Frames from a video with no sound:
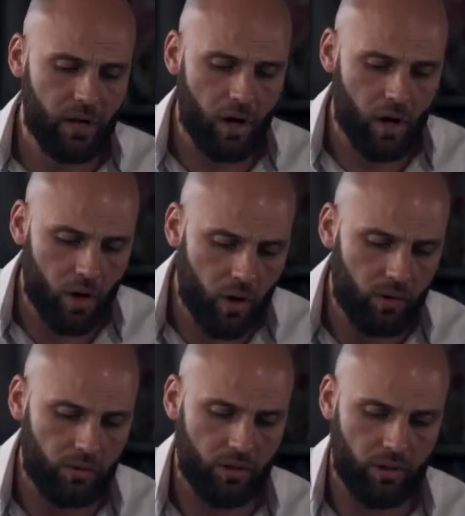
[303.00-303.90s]
a
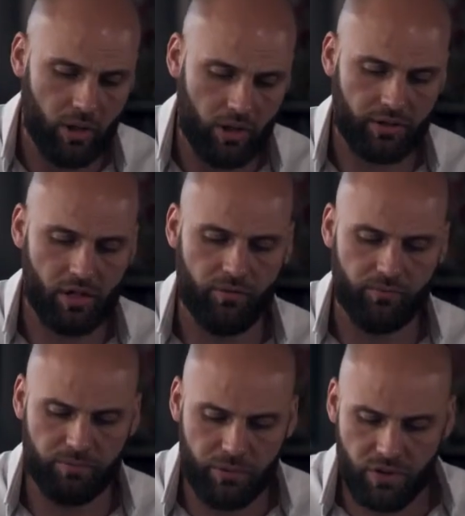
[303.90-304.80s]
whole lot
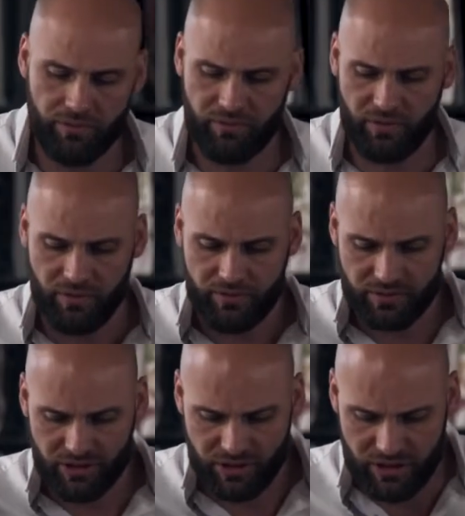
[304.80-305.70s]
of beautiful,
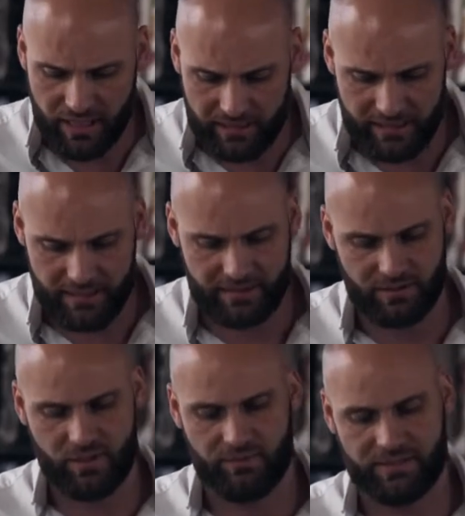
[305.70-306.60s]
chunky
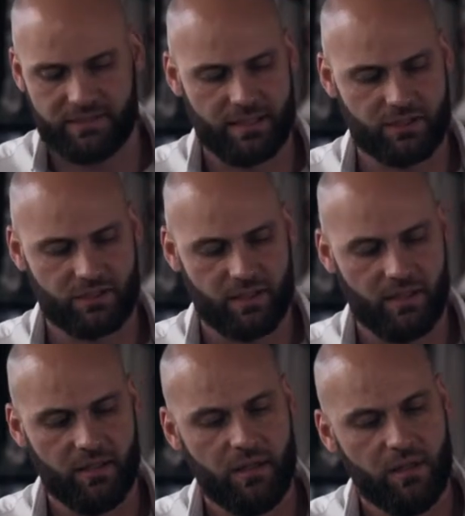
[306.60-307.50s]
surface texture
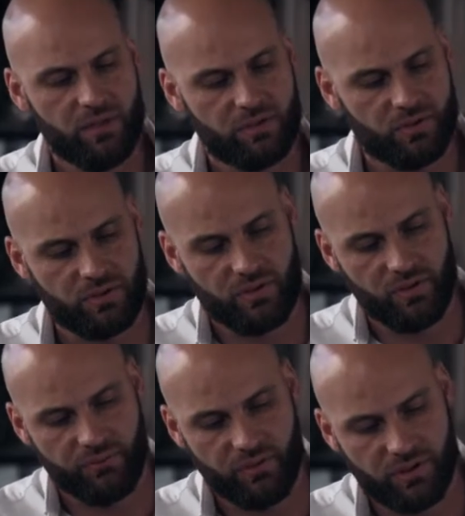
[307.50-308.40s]
to
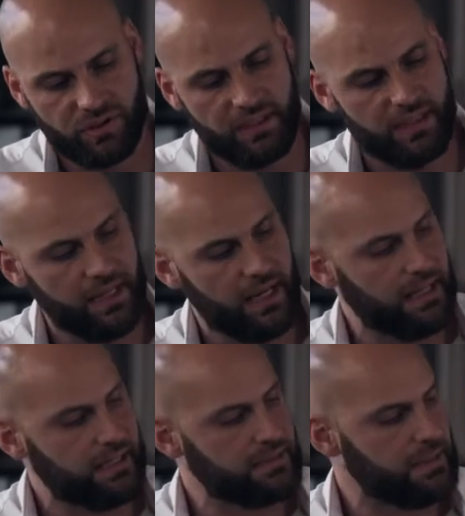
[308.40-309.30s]
virtually
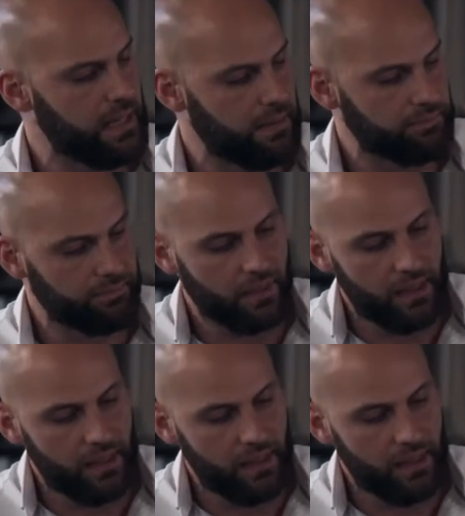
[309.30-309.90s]
any scheme.